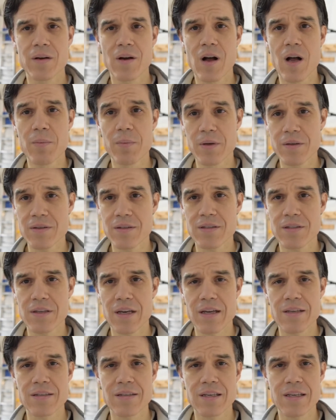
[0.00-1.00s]
Almost
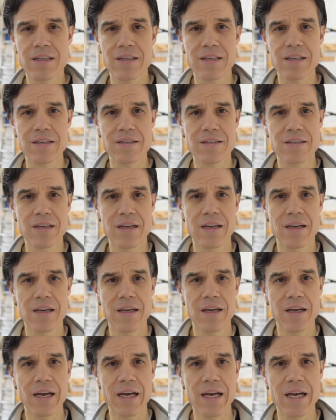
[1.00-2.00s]
says it is
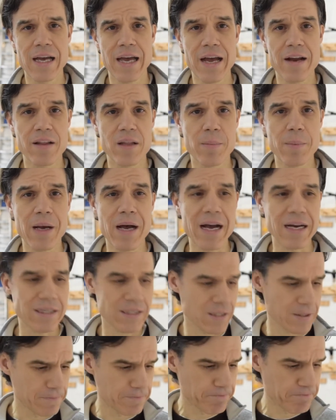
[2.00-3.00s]
out of the
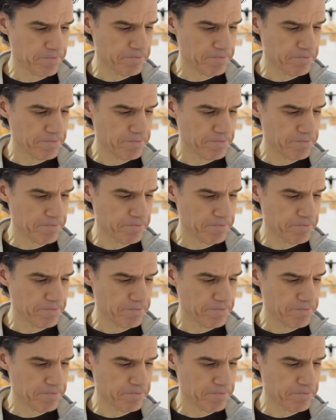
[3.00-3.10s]
box.